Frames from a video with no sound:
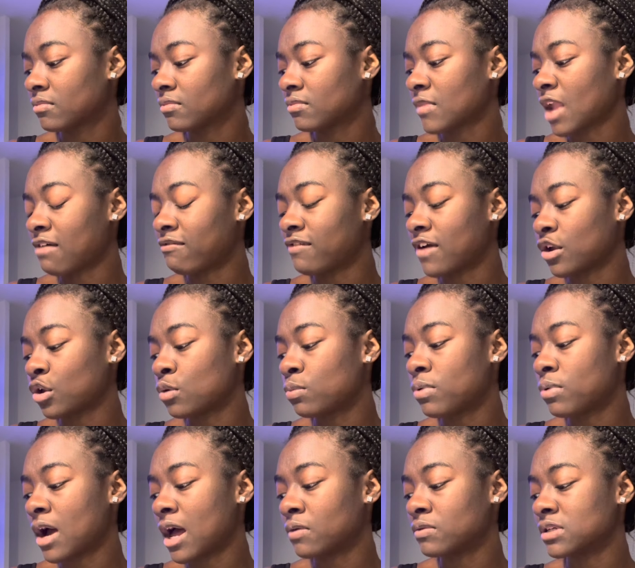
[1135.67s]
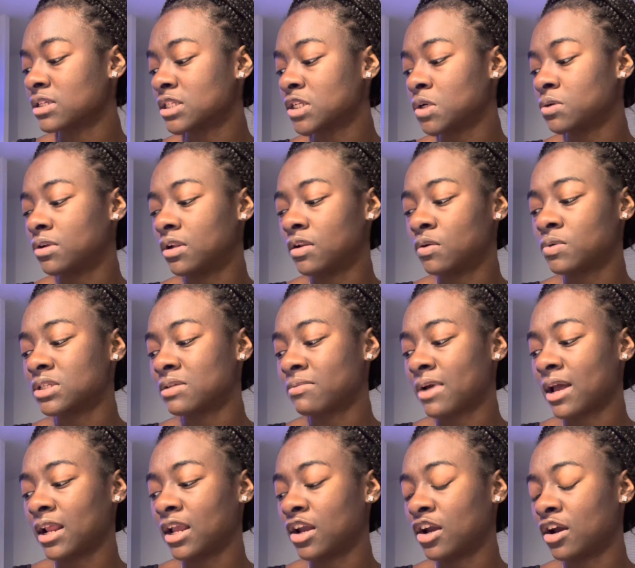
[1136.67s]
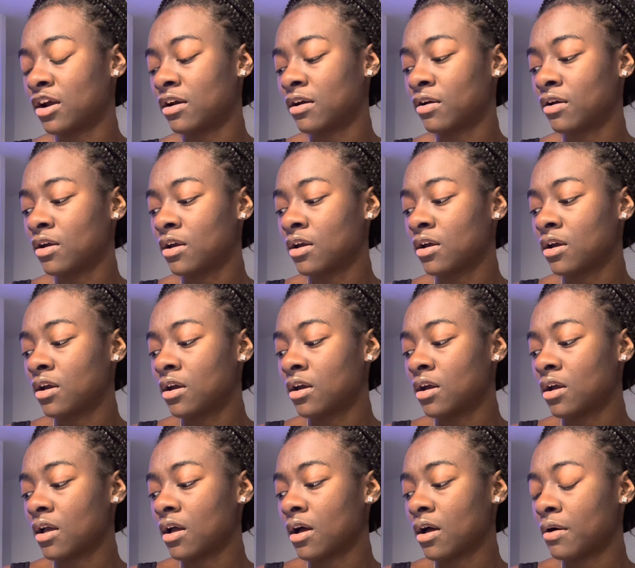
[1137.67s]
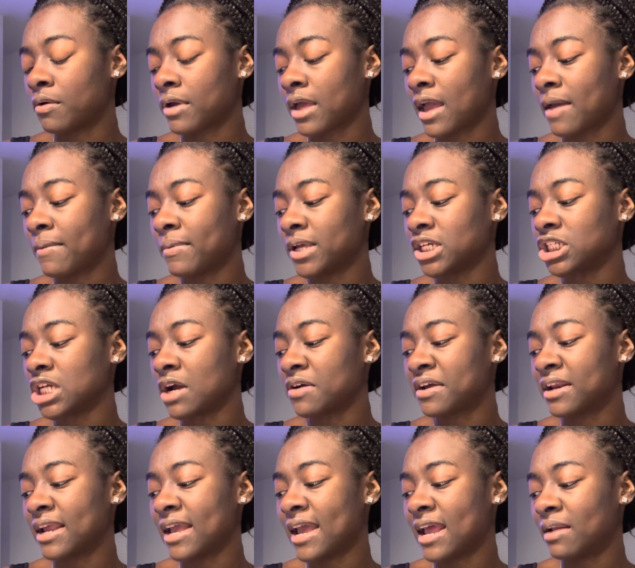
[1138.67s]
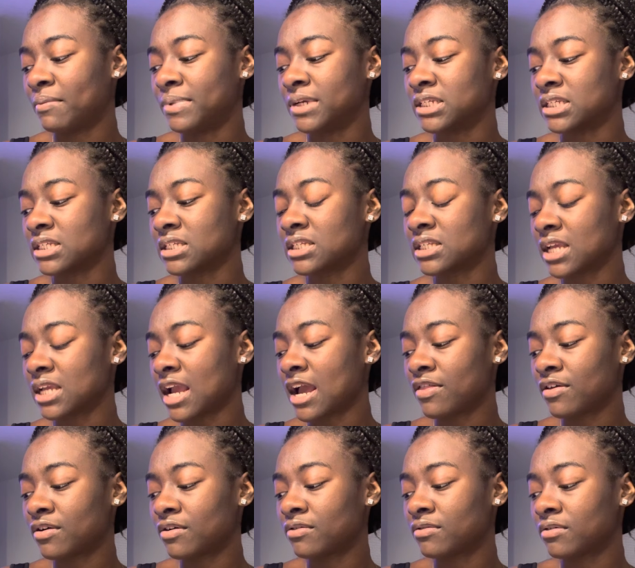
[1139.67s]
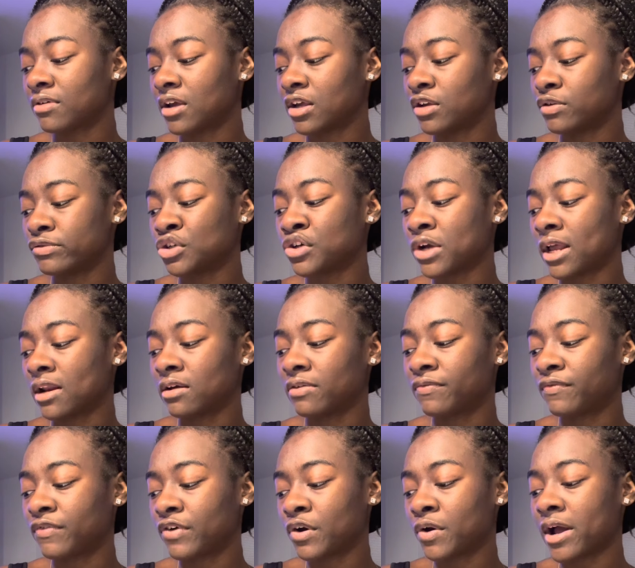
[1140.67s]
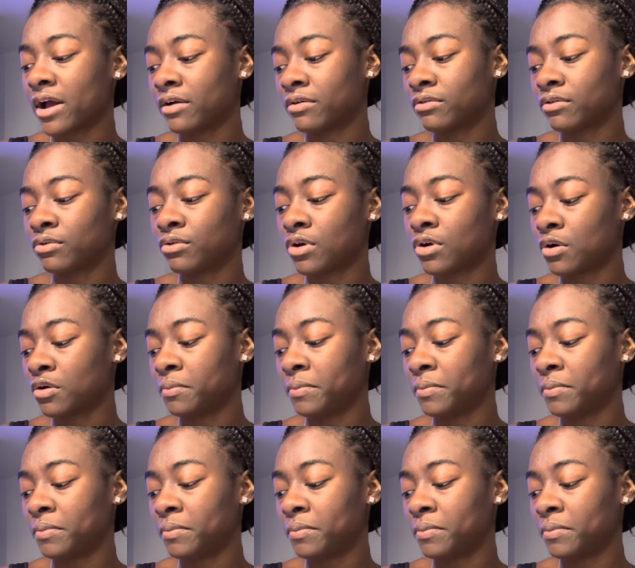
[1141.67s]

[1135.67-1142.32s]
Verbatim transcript: i feel like you probably was still dealing with somebody here okay because y'all could have had a business together and you was trying to figure out you know the